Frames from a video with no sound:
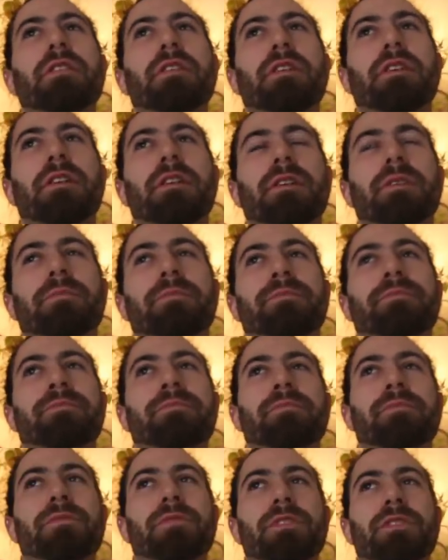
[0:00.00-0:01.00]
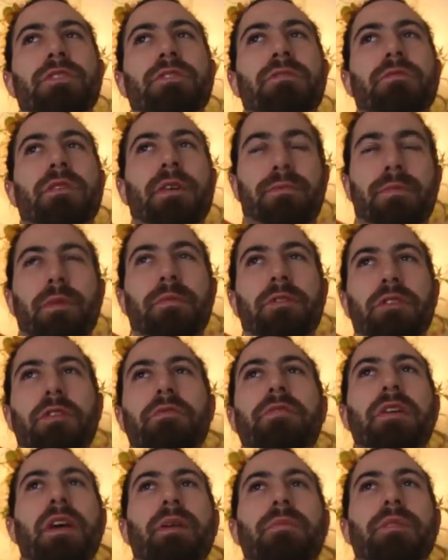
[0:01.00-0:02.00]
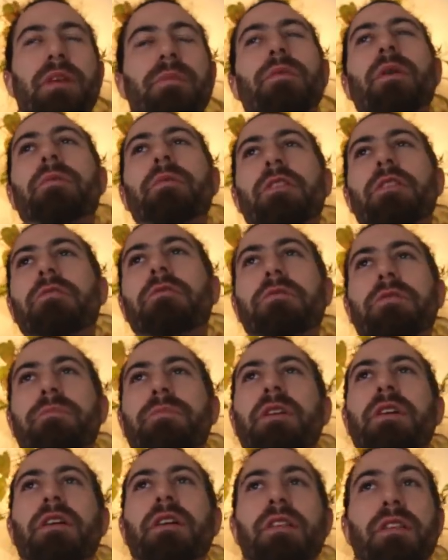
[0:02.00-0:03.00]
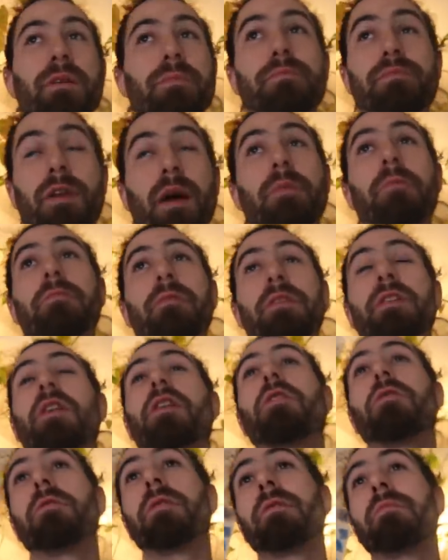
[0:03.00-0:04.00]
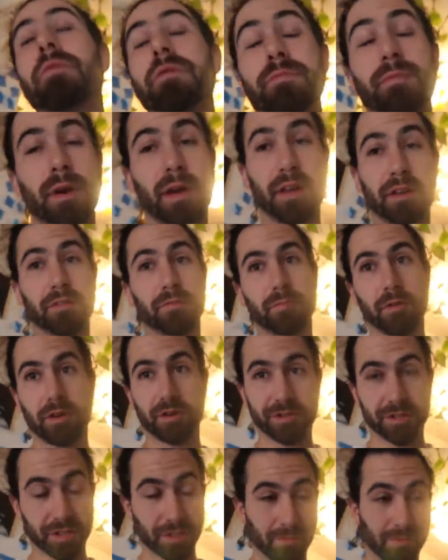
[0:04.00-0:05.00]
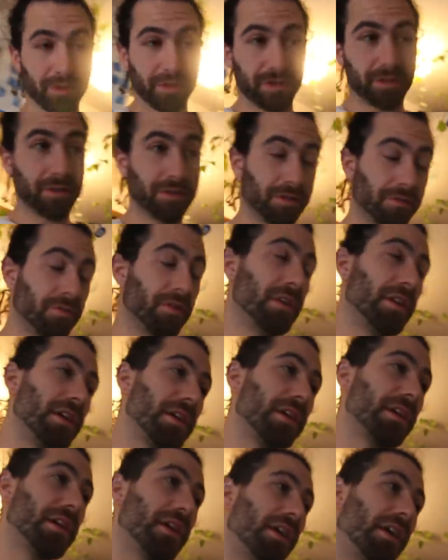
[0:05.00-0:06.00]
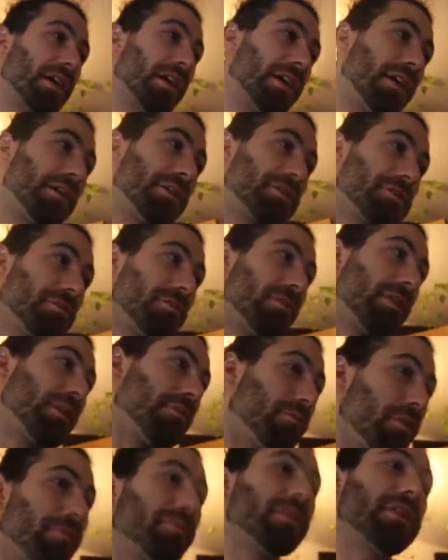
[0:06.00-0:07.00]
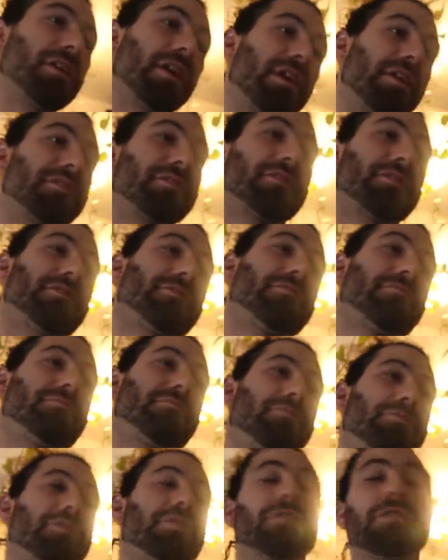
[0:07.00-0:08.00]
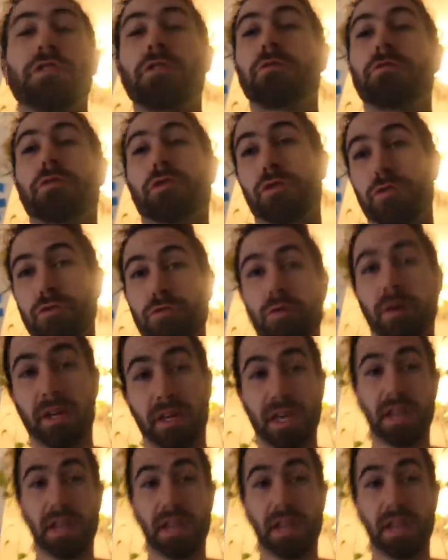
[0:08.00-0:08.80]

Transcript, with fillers: Um, so I probably know them, and they probably know it's me, and they probably know it was my garage they were into. Uh, so it would be nice to know who I